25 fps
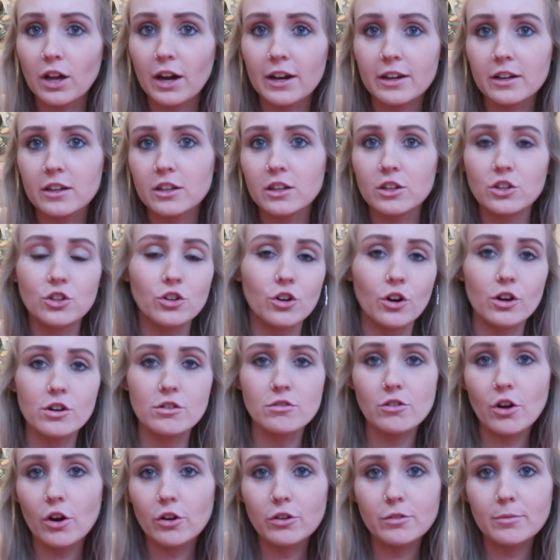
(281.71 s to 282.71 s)
Like, you
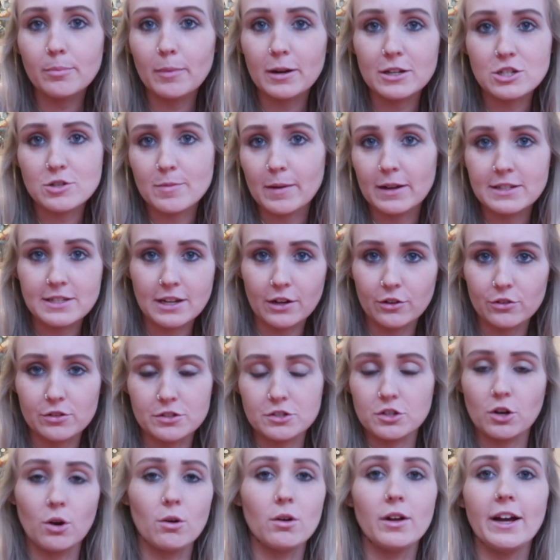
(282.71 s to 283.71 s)
don't know much about
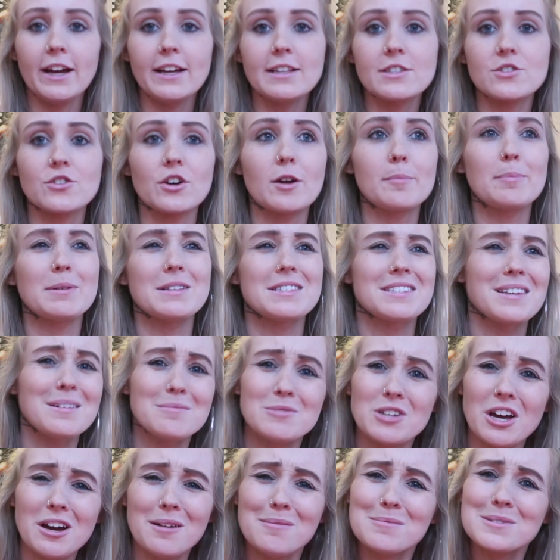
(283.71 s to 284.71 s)
tattoos, so I'll answer it. But
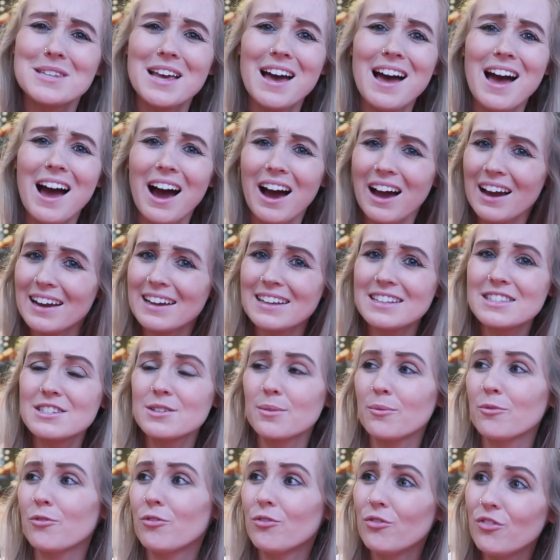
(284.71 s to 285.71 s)
sometimes I get
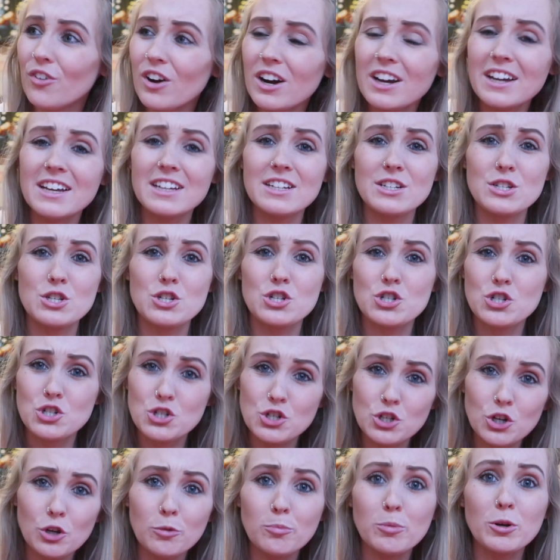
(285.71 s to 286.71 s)
some fucking
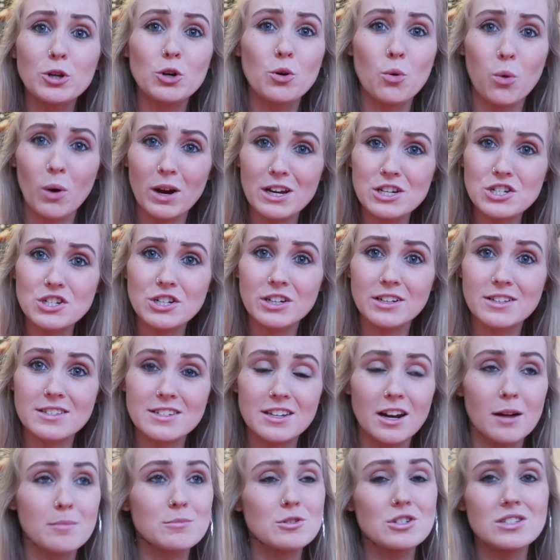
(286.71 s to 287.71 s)
stupid
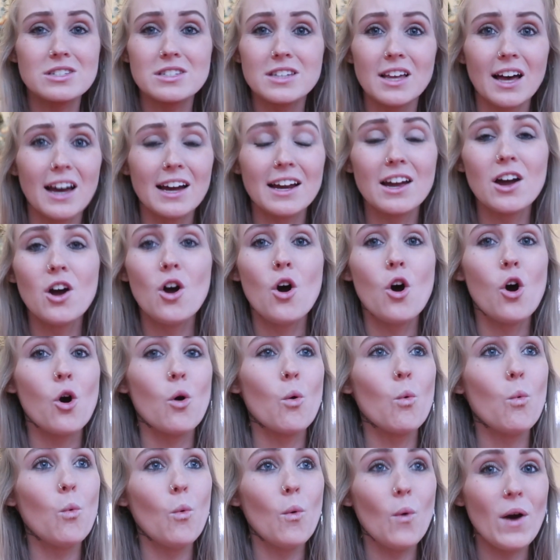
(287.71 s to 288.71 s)
questions and I'm just like,
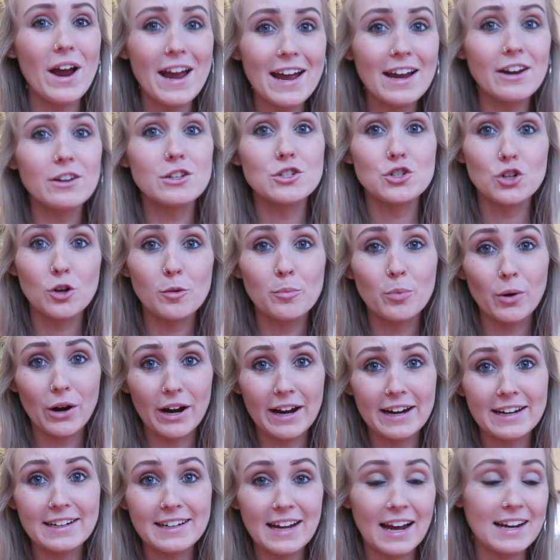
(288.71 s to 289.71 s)
where's your
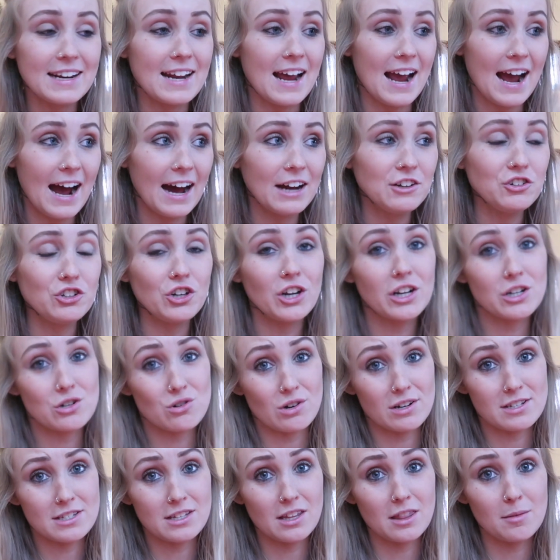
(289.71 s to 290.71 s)
brain and how do you get
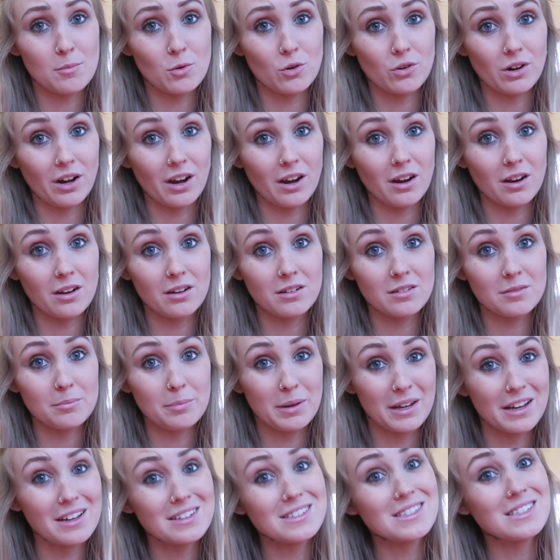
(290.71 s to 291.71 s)
dressed in the morning?
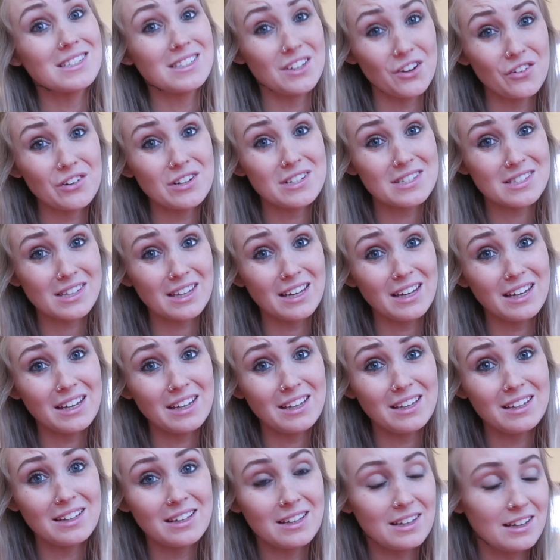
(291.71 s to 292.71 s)
Because
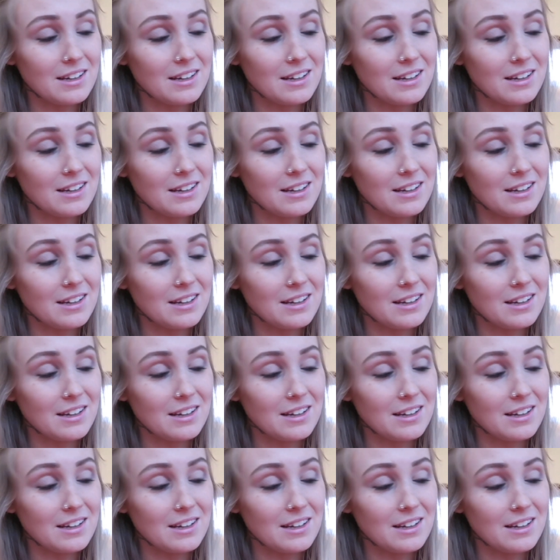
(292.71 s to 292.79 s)
seriously?